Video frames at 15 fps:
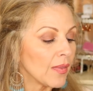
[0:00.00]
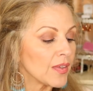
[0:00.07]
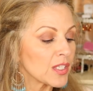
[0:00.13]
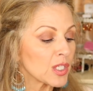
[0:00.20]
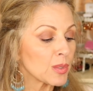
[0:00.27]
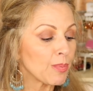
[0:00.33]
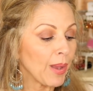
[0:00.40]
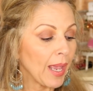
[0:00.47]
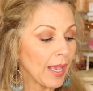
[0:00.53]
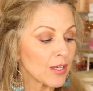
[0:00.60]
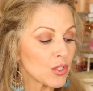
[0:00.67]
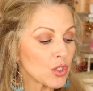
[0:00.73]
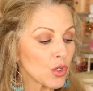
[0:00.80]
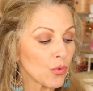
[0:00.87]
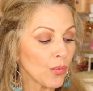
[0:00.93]
This is
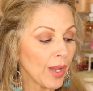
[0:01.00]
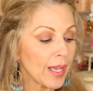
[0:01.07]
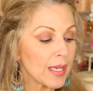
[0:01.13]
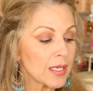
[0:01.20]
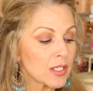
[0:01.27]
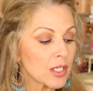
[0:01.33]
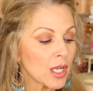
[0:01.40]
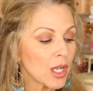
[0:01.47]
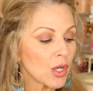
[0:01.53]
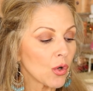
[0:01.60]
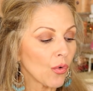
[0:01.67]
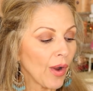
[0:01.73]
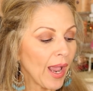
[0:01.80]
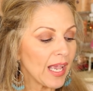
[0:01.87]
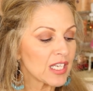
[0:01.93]
pasture raised,
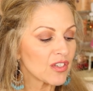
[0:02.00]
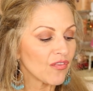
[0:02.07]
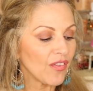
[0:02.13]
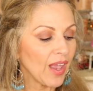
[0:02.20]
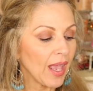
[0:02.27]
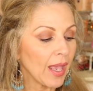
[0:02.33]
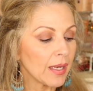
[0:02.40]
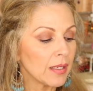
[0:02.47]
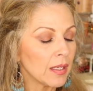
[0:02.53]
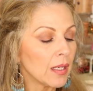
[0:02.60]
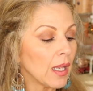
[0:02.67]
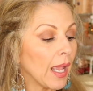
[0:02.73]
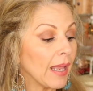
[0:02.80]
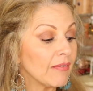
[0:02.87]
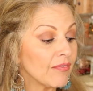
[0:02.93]
grass fed,
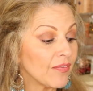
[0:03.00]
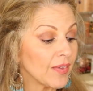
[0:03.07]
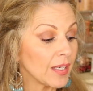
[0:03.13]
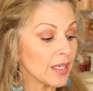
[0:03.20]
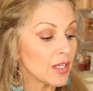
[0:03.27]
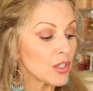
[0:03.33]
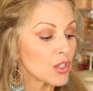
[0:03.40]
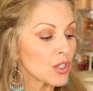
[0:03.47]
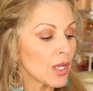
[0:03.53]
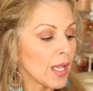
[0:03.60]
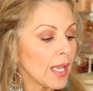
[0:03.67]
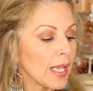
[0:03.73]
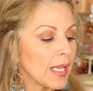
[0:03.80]
and finished.